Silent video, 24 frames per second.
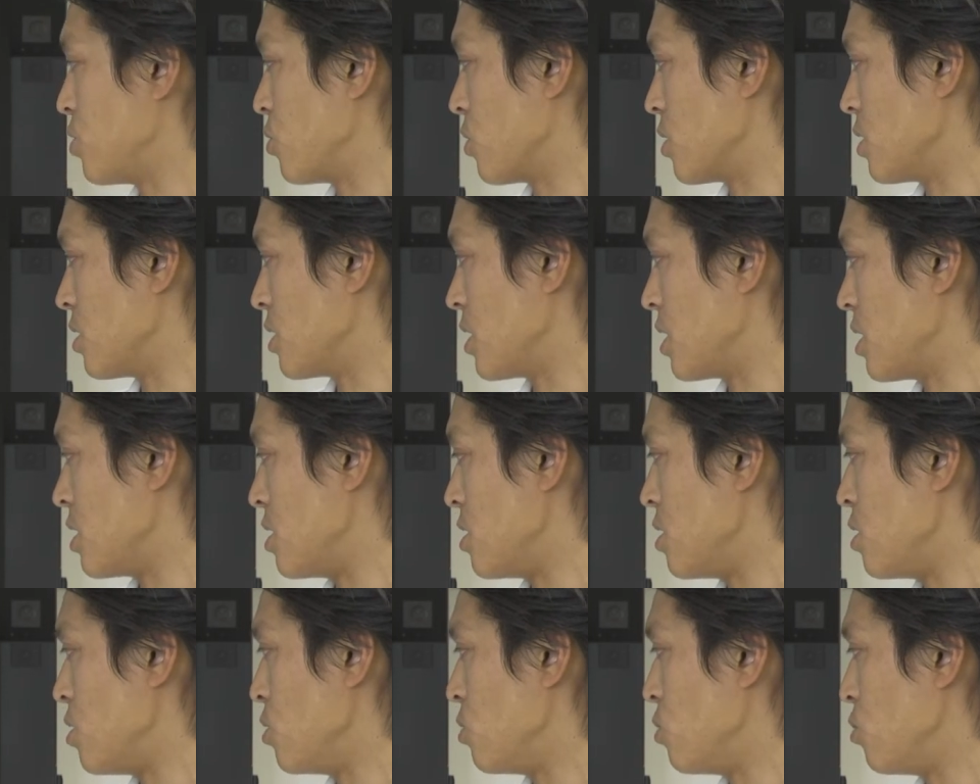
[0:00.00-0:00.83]
you can see
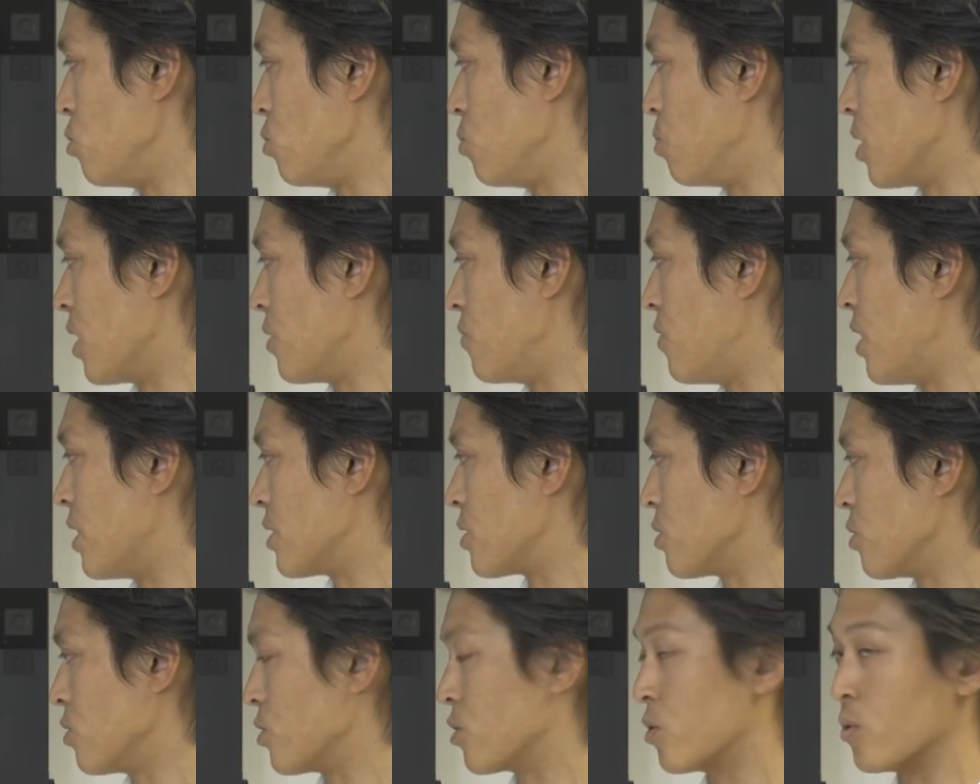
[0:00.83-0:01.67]
new blood
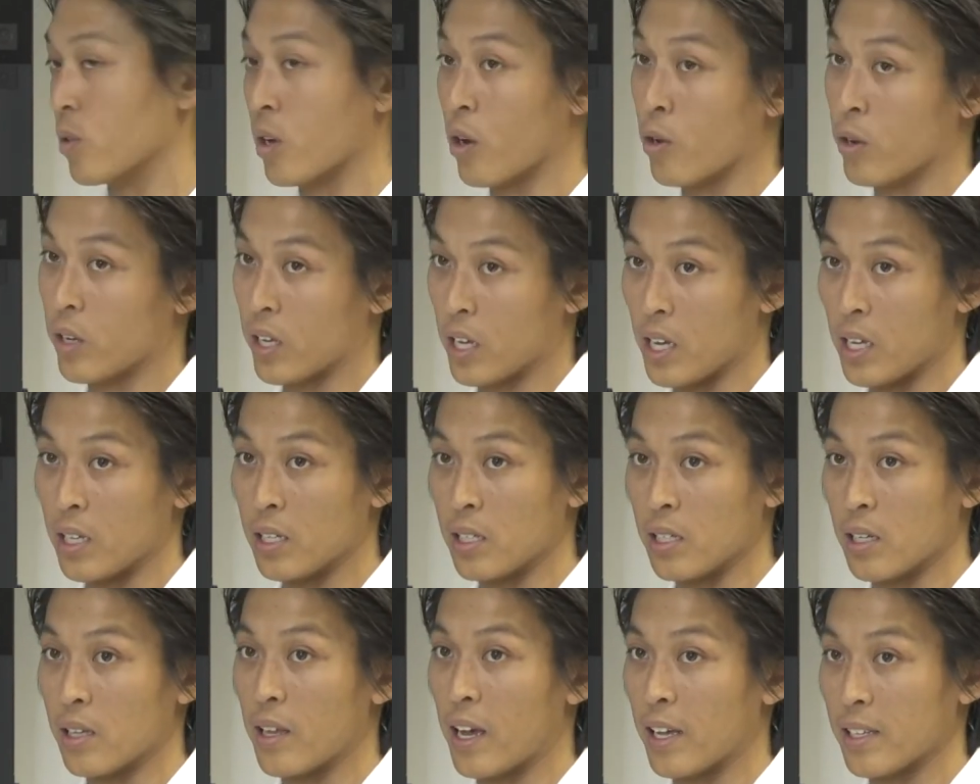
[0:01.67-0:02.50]
vessels growing
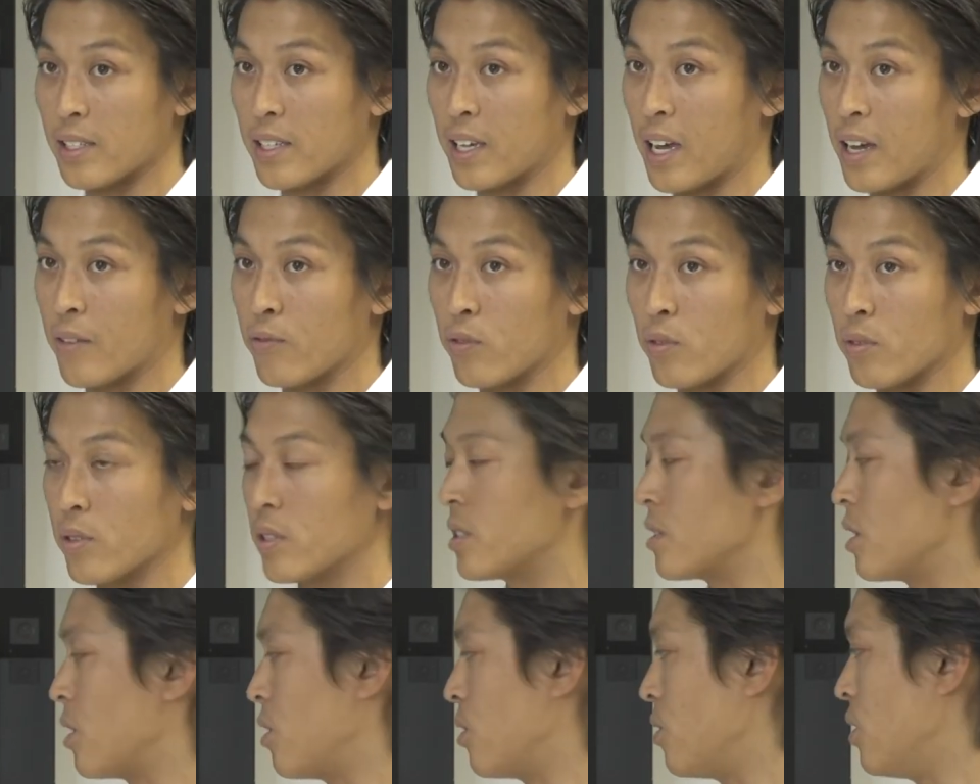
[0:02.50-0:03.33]
into that scaffold.
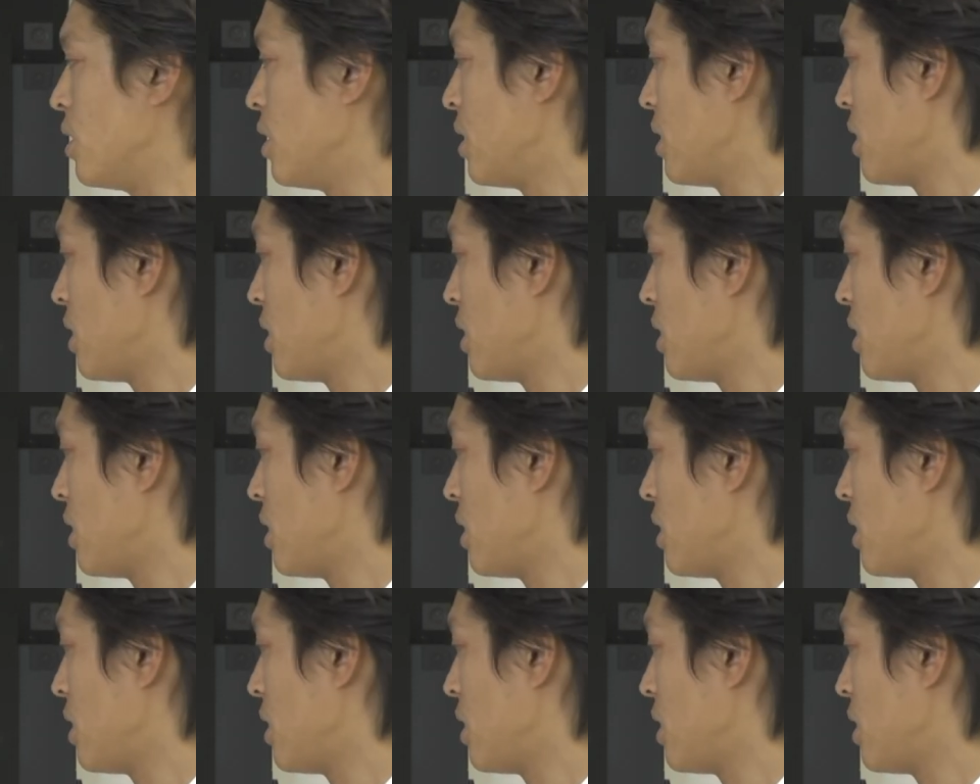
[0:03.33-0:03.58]
So